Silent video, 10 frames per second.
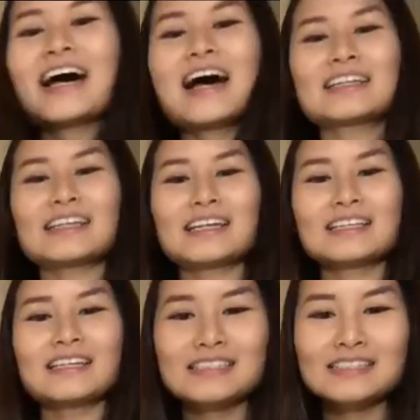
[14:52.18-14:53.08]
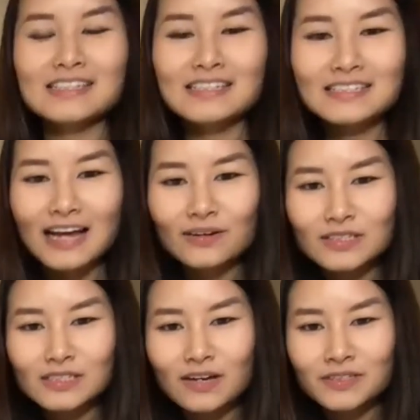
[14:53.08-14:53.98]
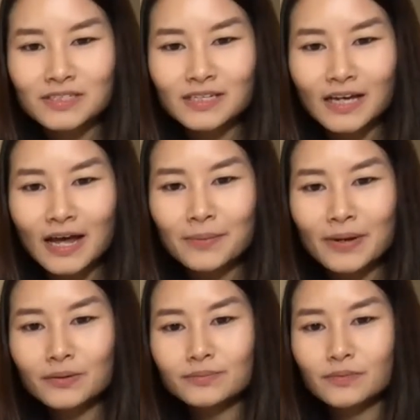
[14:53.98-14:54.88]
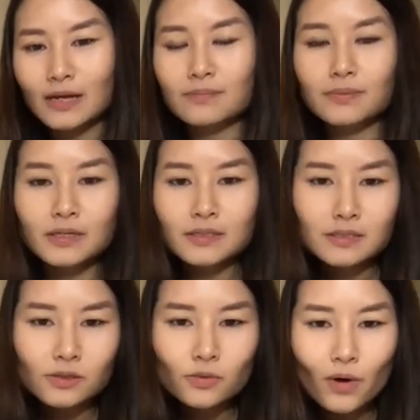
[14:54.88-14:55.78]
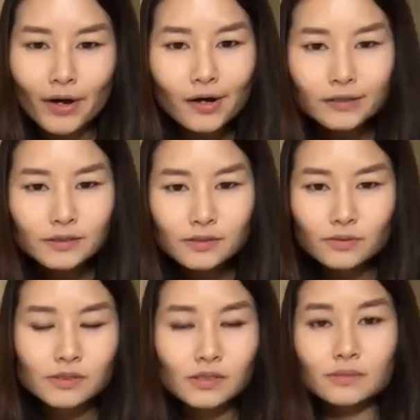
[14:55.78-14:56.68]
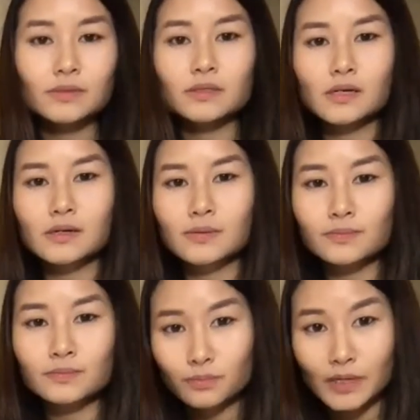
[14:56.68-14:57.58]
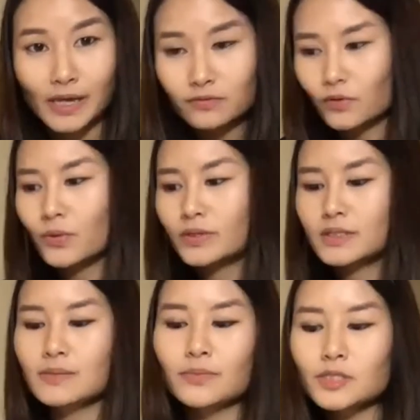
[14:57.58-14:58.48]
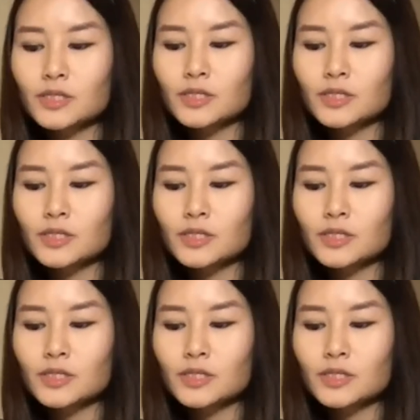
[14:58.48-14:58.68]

and this is how the stuffing is going to come out um, because it's still quite hot so it's going to be um, be careful with the temperature